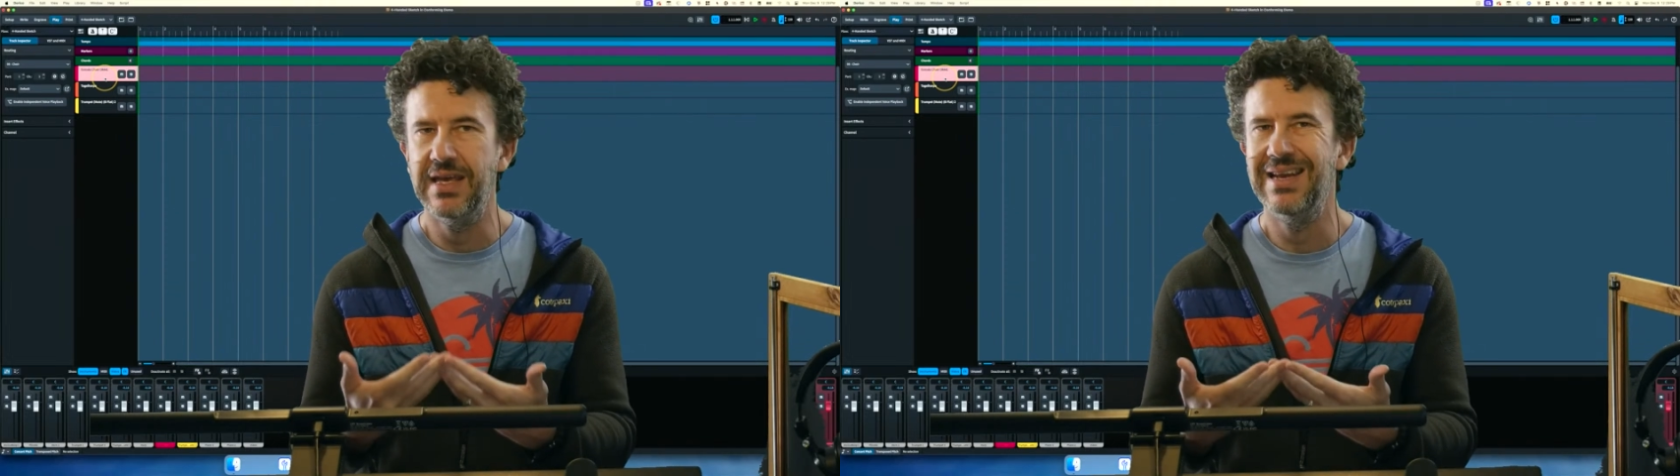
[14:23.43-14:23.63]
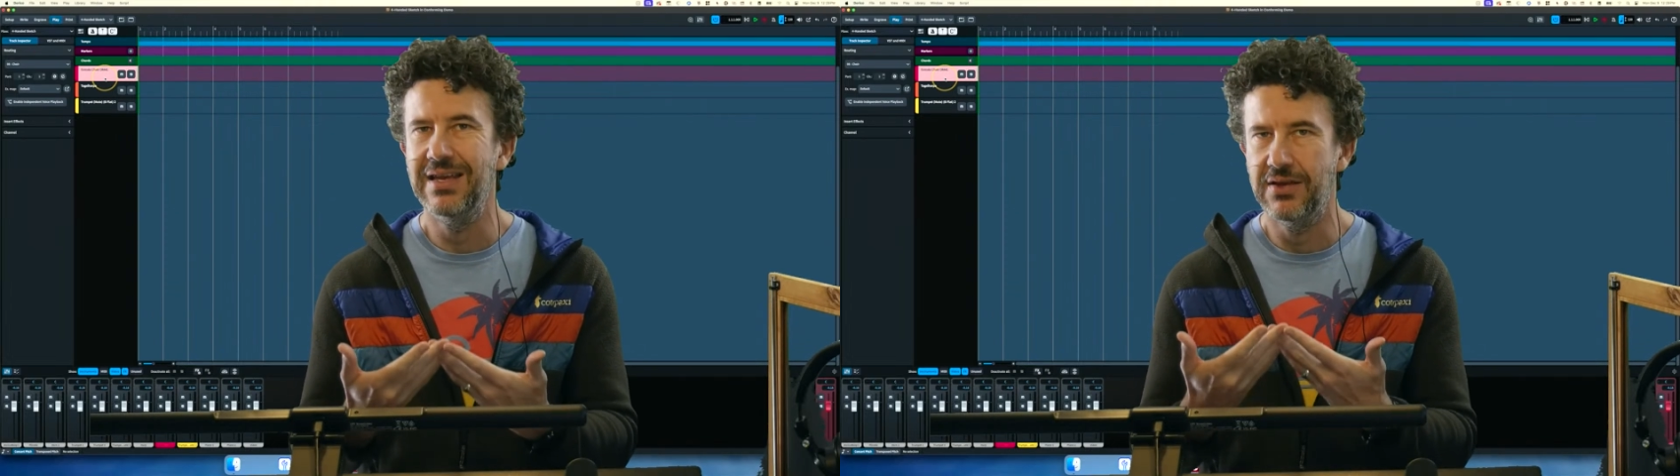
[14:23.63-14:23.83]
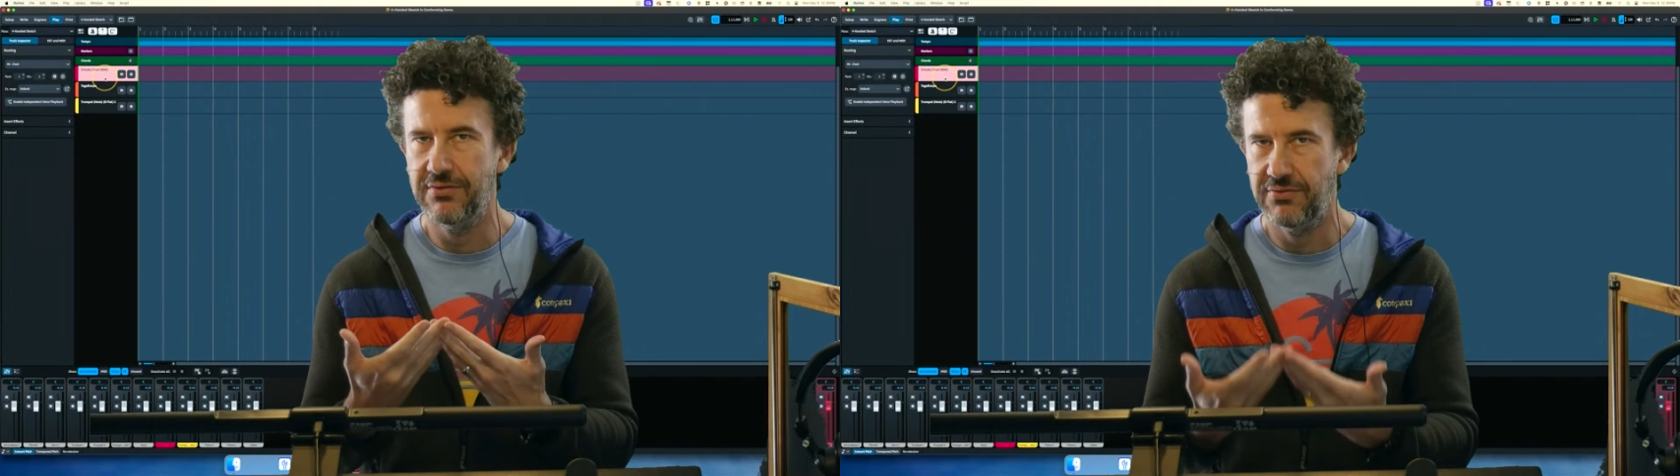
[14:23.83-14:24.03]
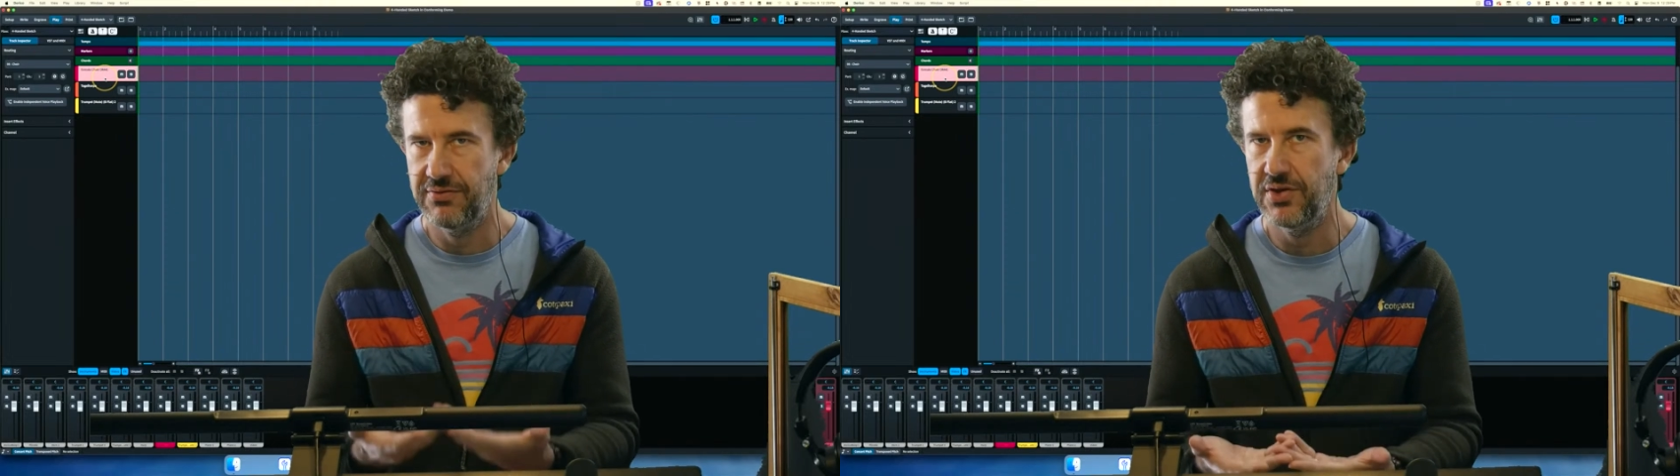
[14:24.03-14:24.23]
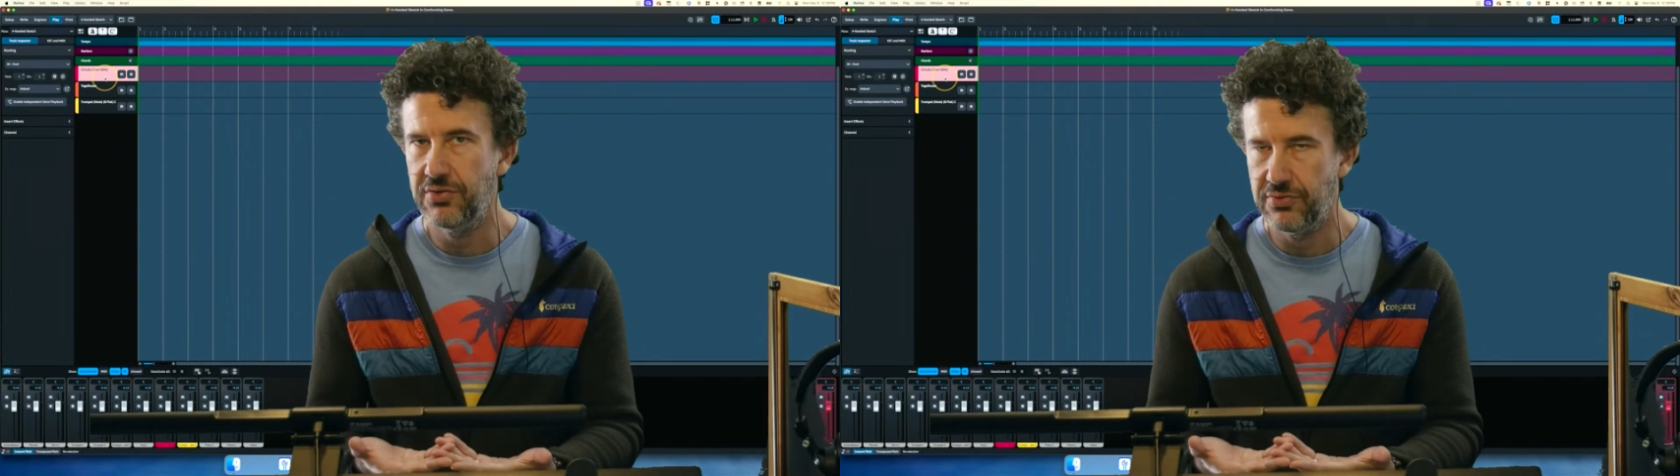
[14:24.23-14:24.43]
getting
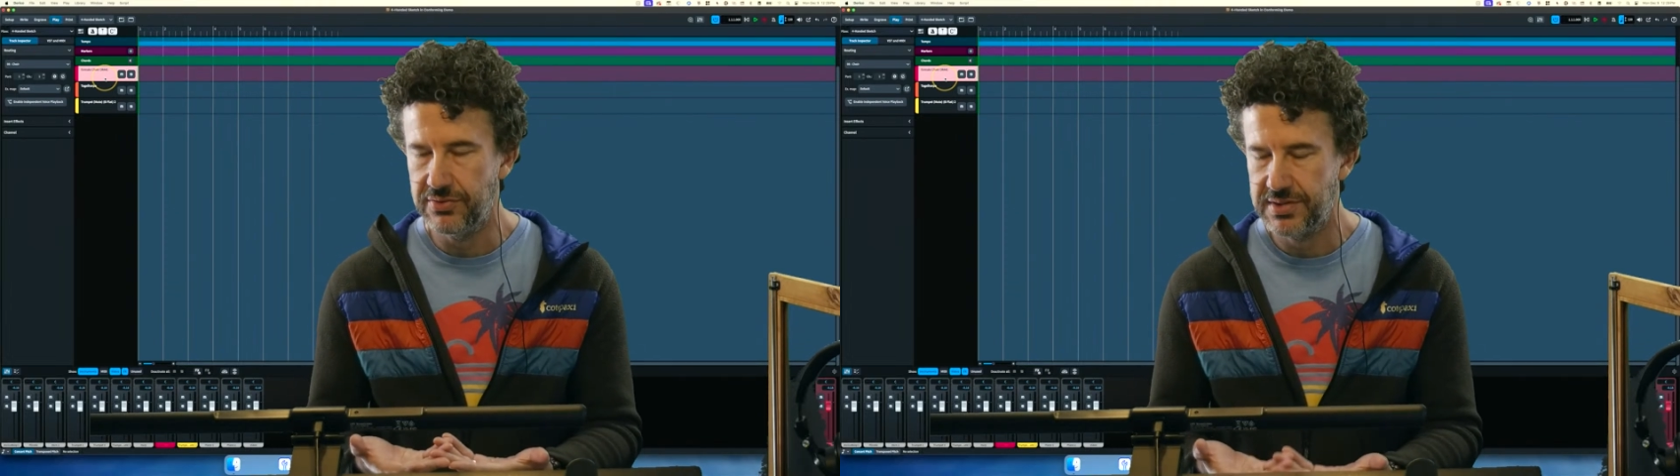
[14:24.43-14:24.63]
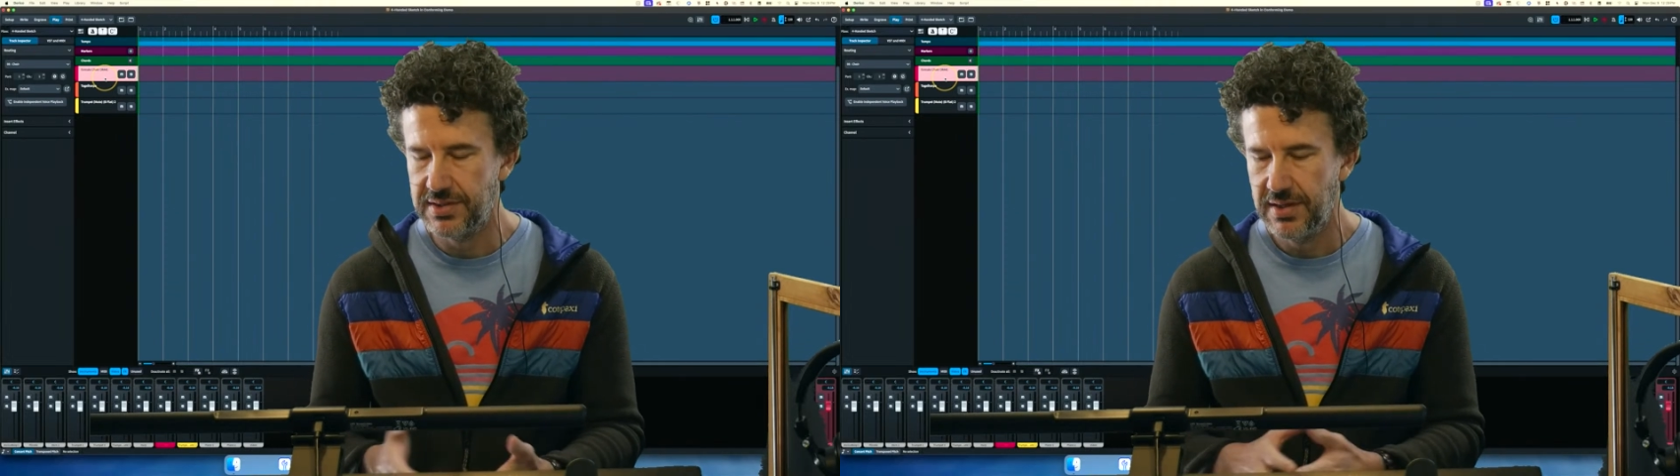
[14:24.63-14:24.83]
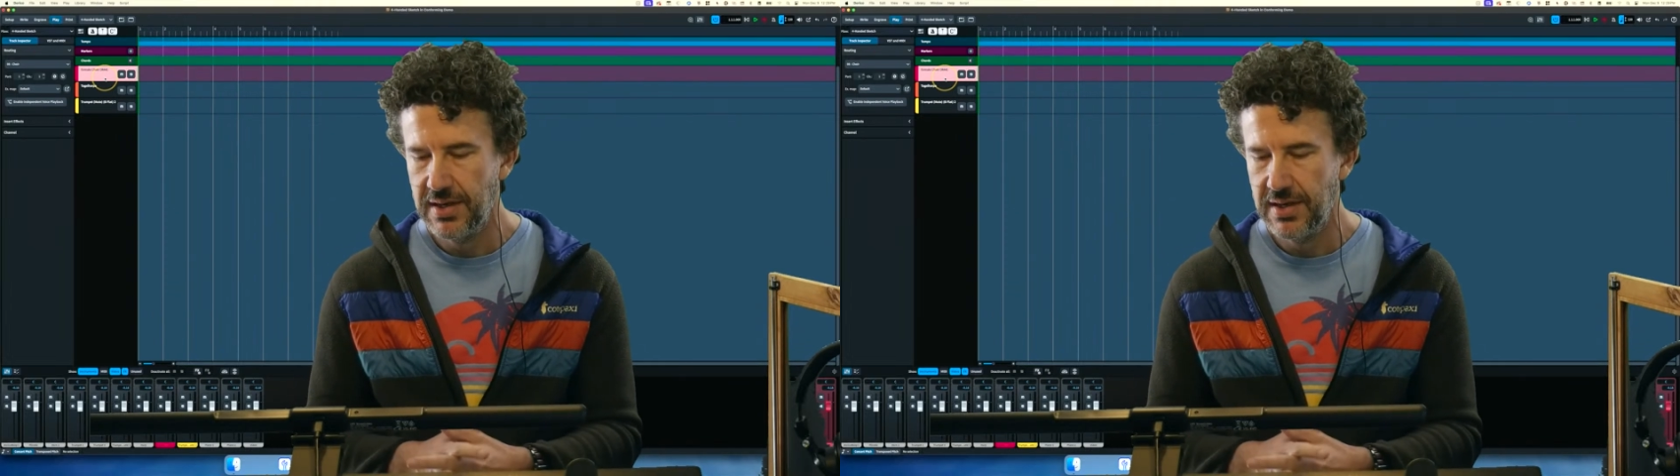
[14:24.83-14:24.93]
confused?